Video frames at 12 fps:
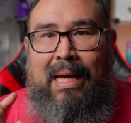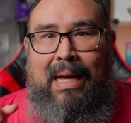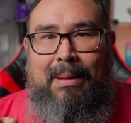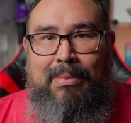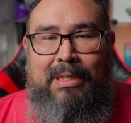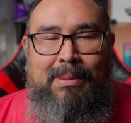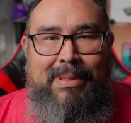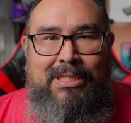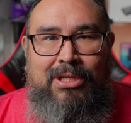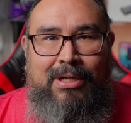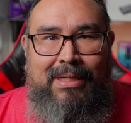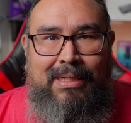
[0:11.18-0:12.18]
I'm going to be
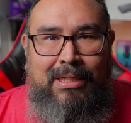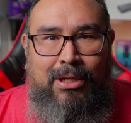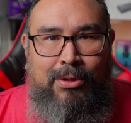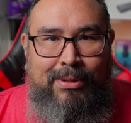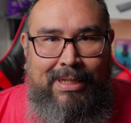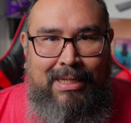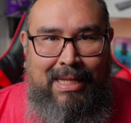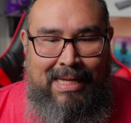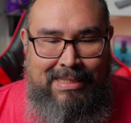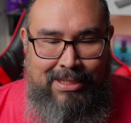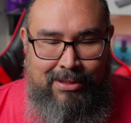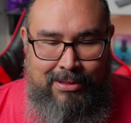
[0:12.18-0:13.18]
starting a coding
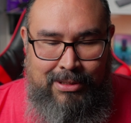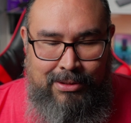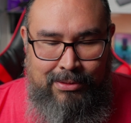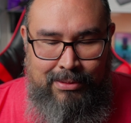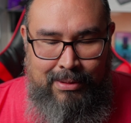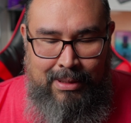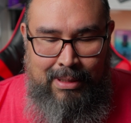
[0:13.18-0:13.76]
class here soon,